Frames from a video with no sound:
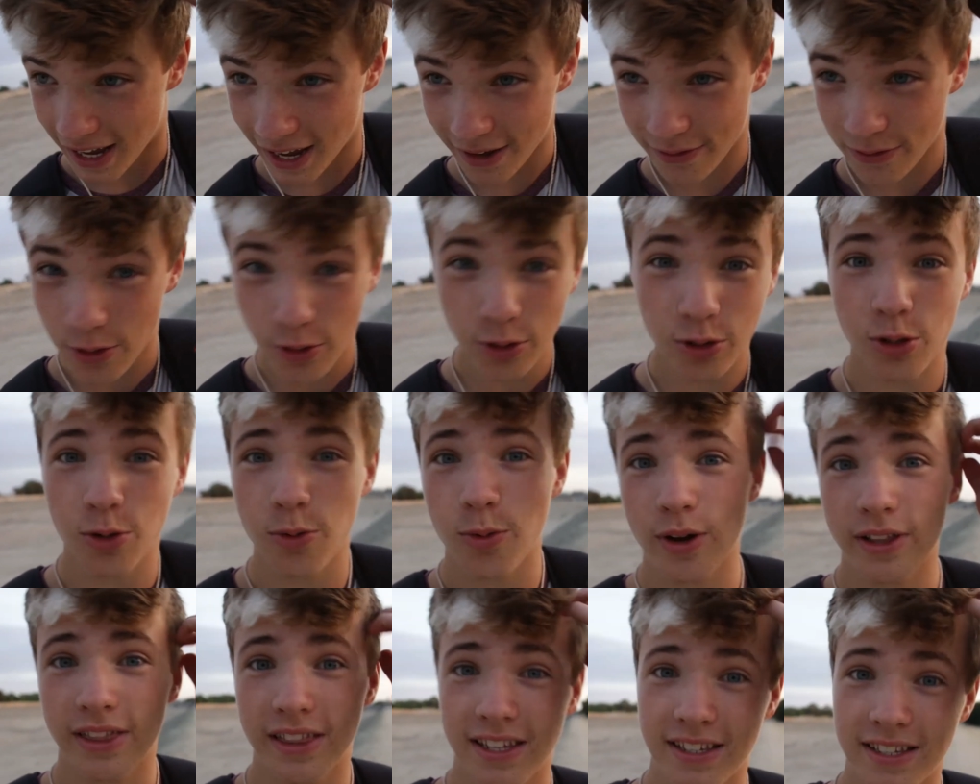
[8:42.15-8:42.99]
I have no clue
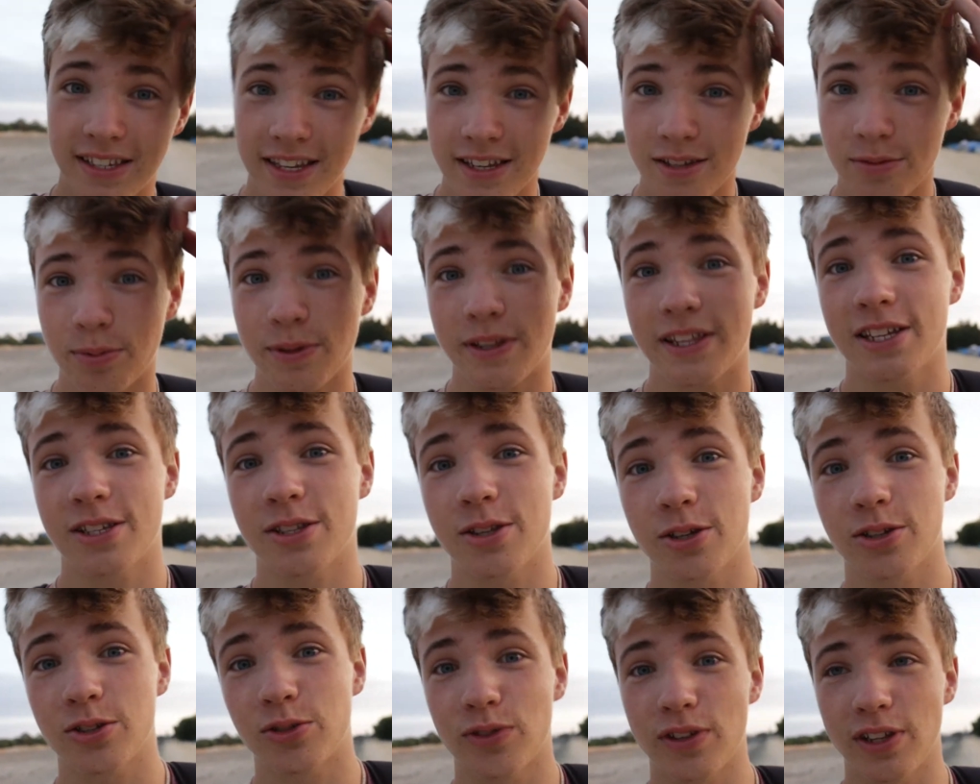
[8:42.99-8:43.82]
what this is, but this
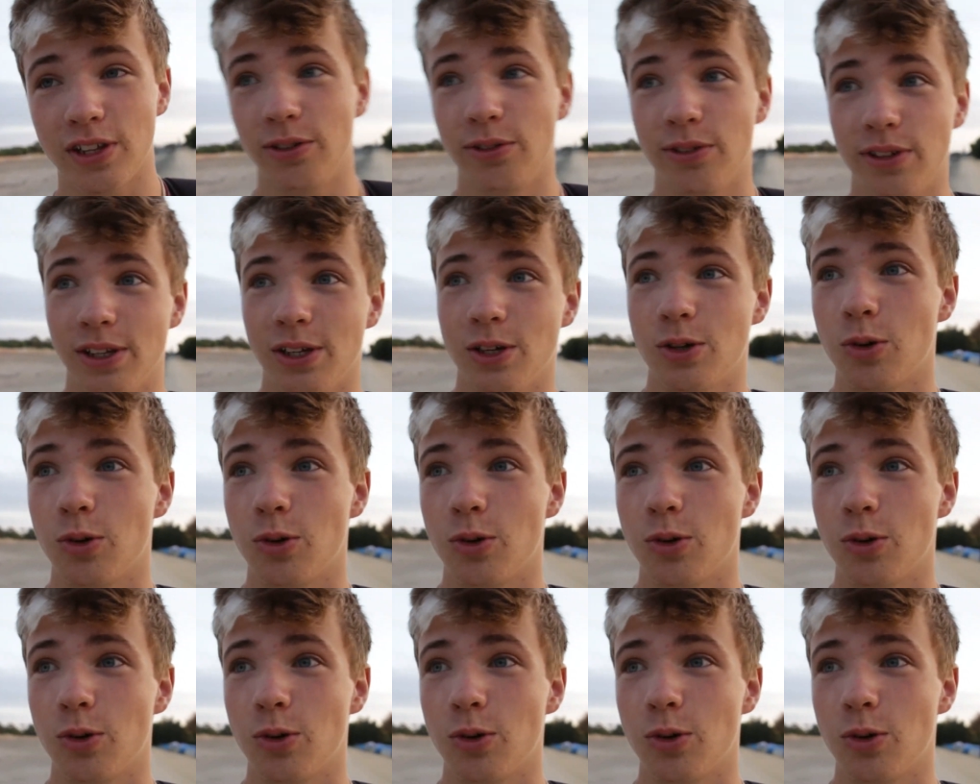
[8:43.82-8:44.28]
looks really, really